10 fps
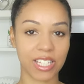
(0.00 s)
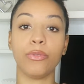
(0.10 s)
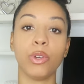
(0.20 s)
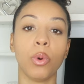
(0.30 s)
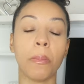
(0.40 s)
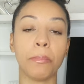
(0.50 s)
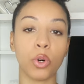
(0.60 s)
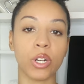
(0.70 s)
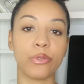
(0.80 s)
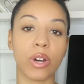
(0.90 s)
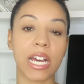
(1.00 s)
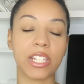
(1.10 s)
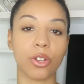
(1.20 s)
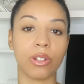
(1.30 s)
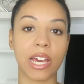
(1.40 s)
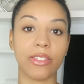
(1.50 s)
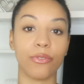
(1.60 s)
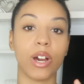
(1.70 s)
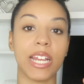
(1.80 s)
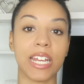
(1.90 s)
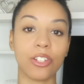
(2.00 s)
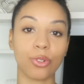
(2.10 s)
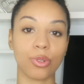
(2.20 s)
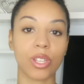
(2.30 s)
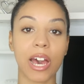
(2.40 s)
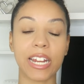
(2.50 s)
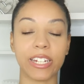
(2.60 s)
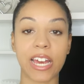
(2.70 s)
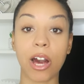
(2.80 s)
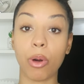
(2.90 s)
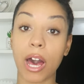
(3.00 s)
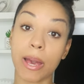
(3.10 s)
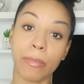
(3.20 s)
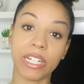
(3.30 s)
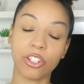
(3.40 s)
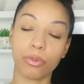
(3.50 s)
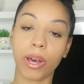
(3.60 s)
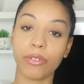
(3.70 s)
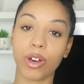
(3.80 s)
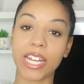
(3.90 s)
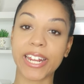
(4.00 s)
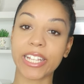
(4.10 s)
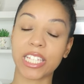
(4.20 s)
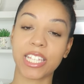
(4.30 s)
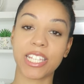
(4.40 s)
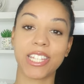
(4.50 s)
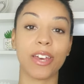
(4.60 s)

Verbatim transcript: If you want more advice on like the financial side and how I manage my finances,